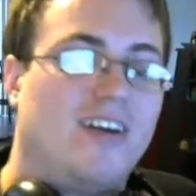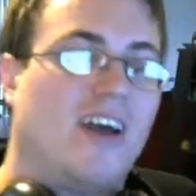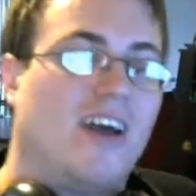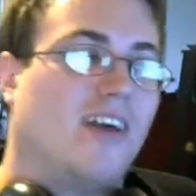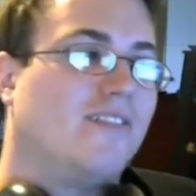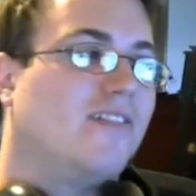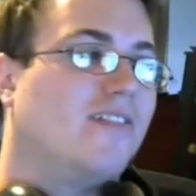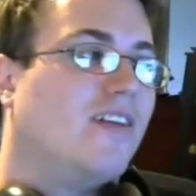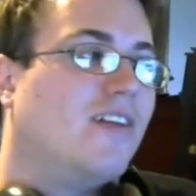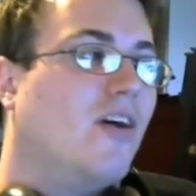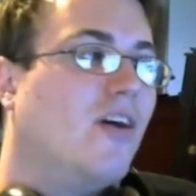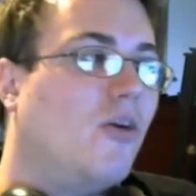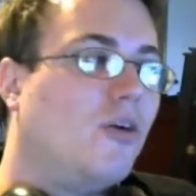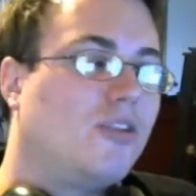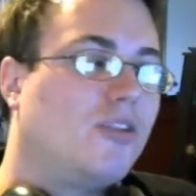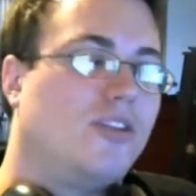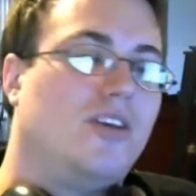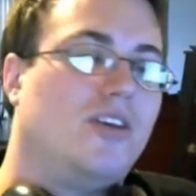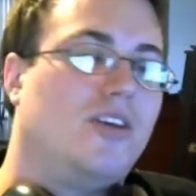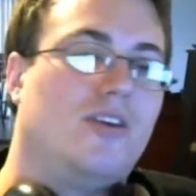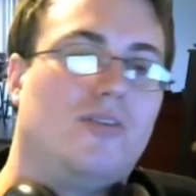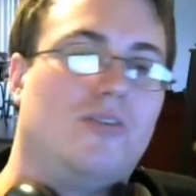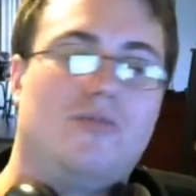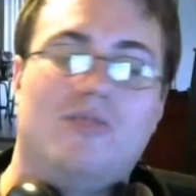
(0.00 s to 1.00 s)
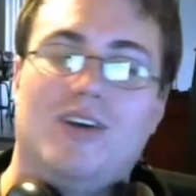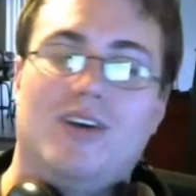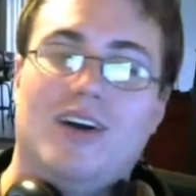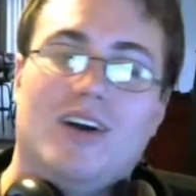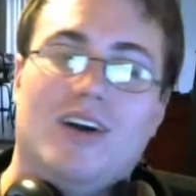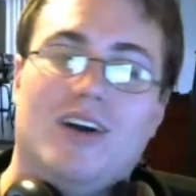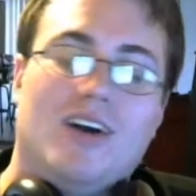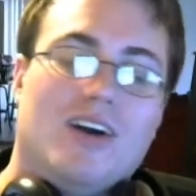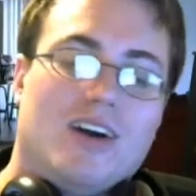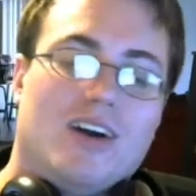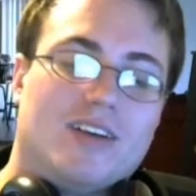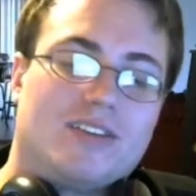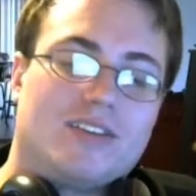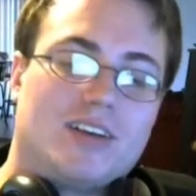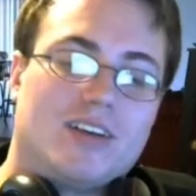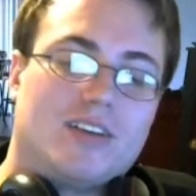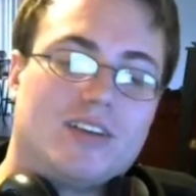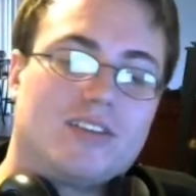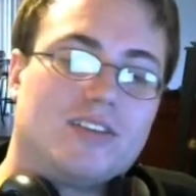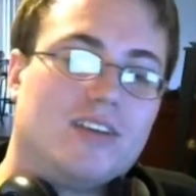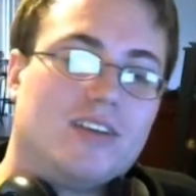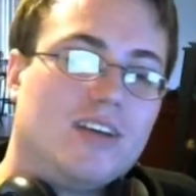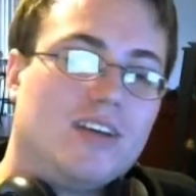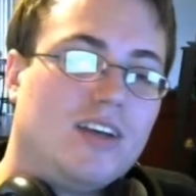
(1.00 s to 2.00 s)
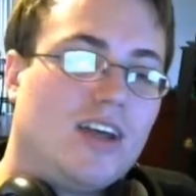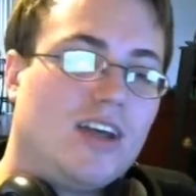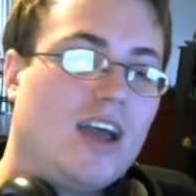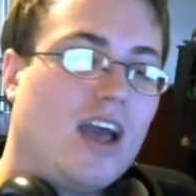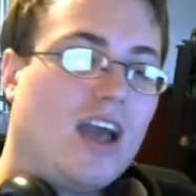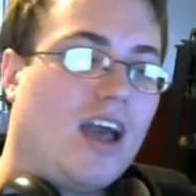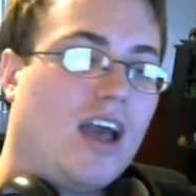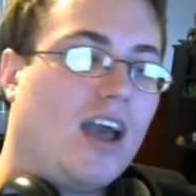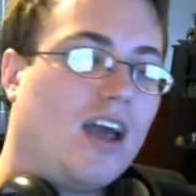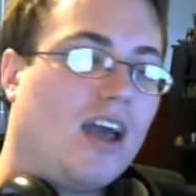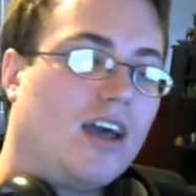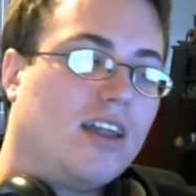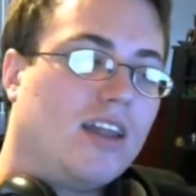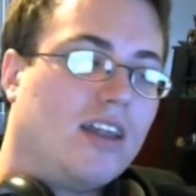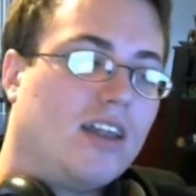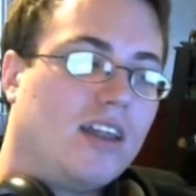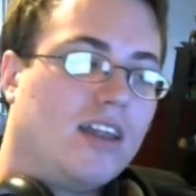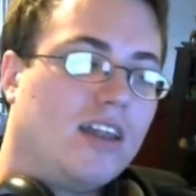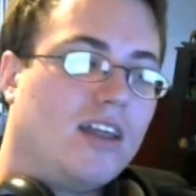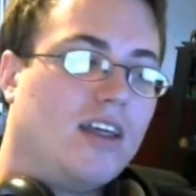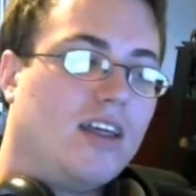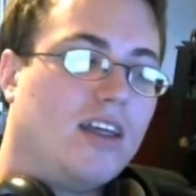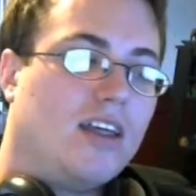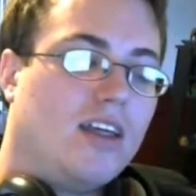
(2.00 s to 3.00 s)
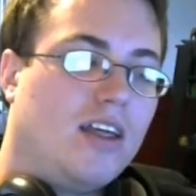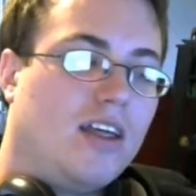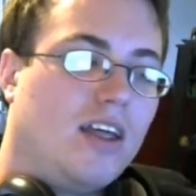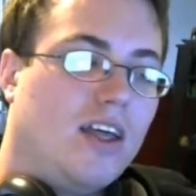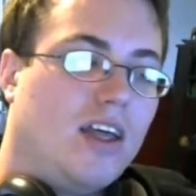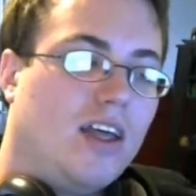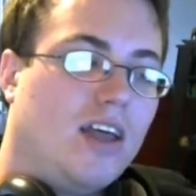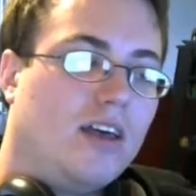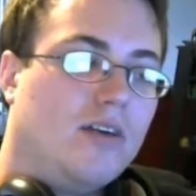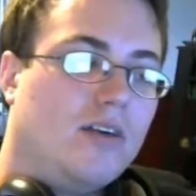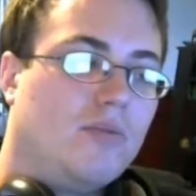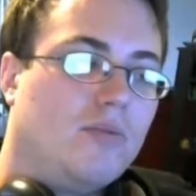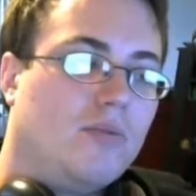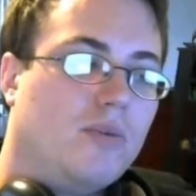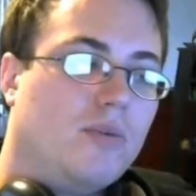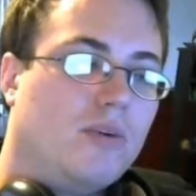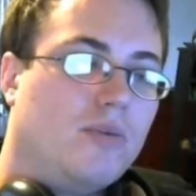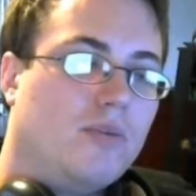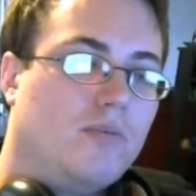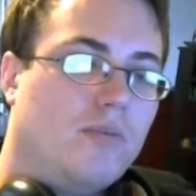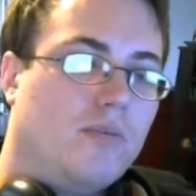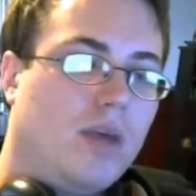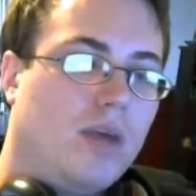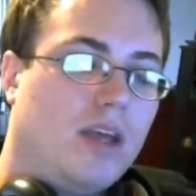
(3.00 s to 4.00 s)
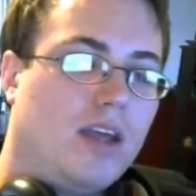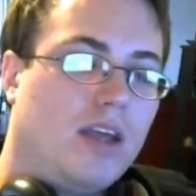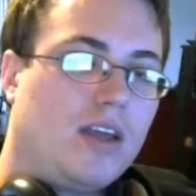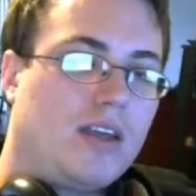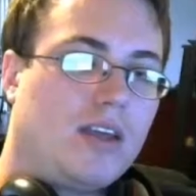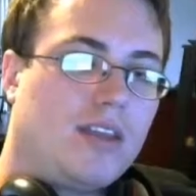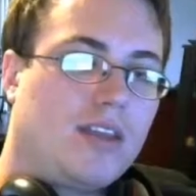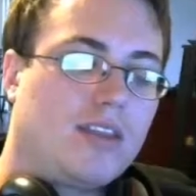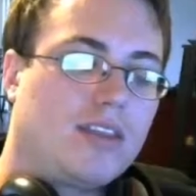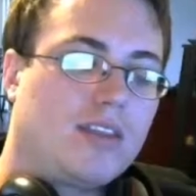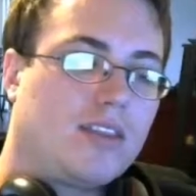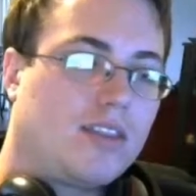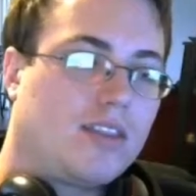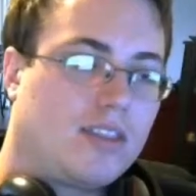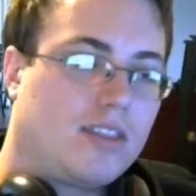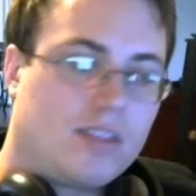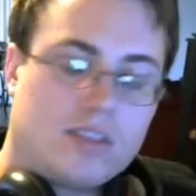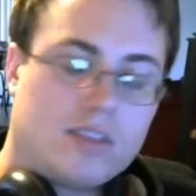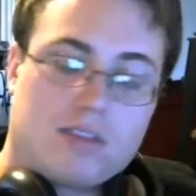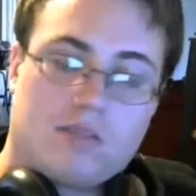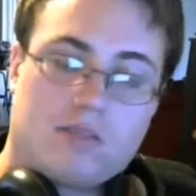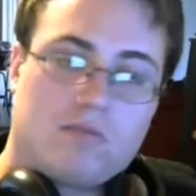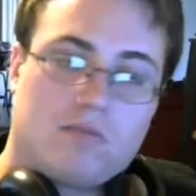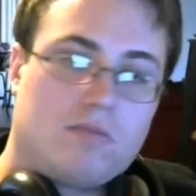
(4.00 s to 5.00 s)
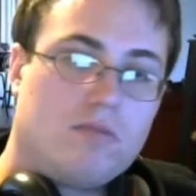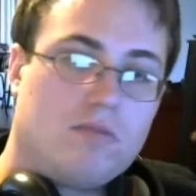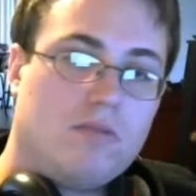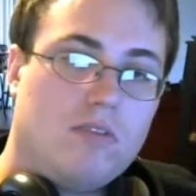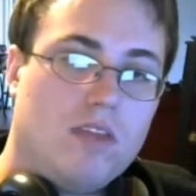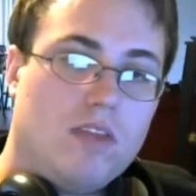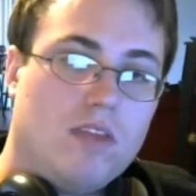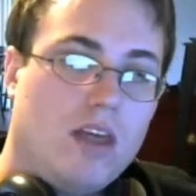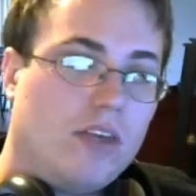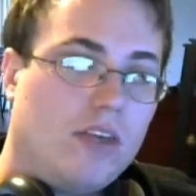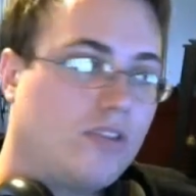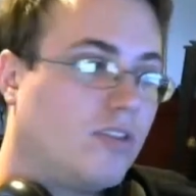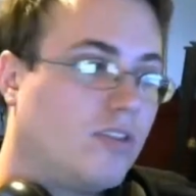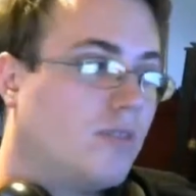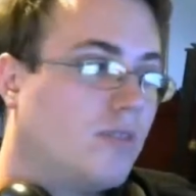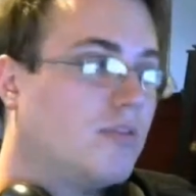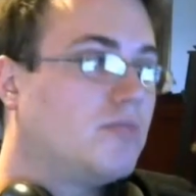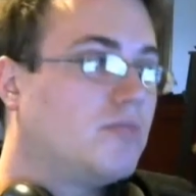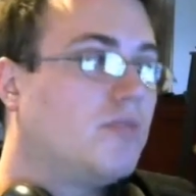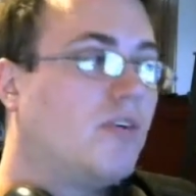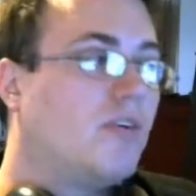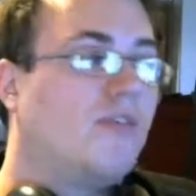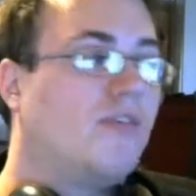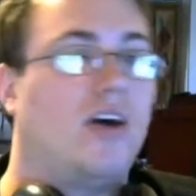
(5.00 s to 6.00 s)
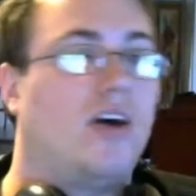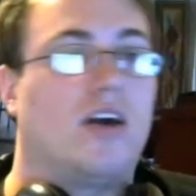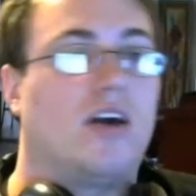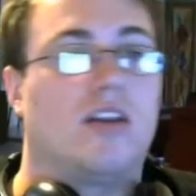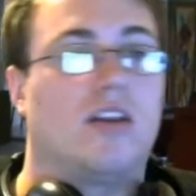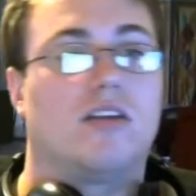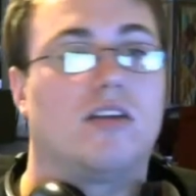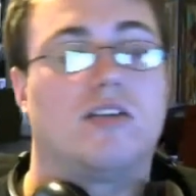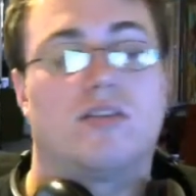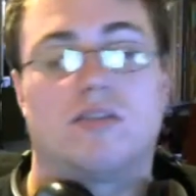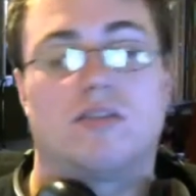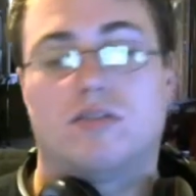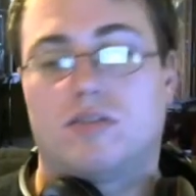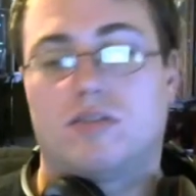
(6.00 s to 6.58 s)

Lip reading: Yeah, old new, essentially, and it would make it so much more fun.